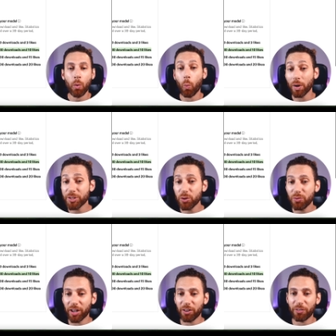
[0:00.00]
Once
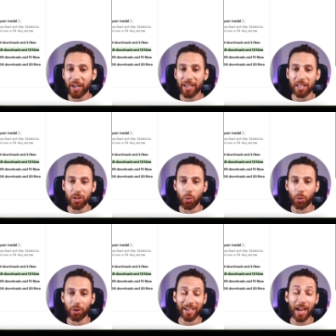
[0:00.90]
you verify
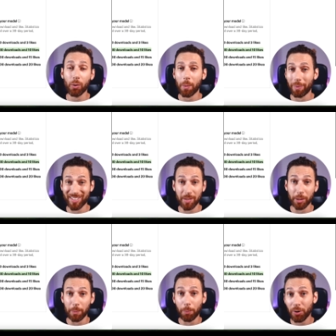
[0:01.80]
your account by
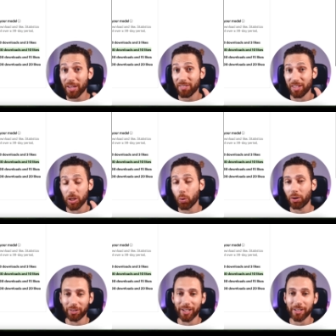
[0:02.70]
simply putting the
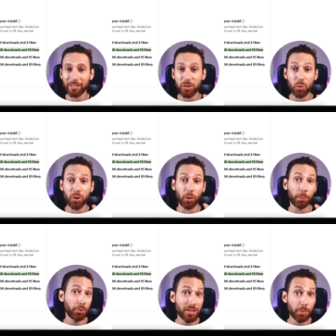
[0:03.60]
URL to your
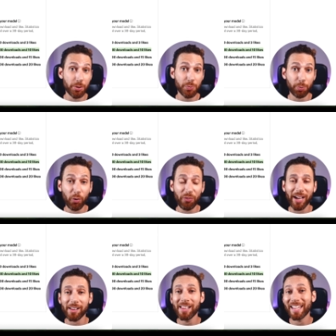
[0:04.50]
Printables
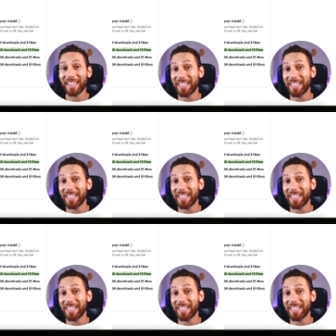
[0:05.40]
profile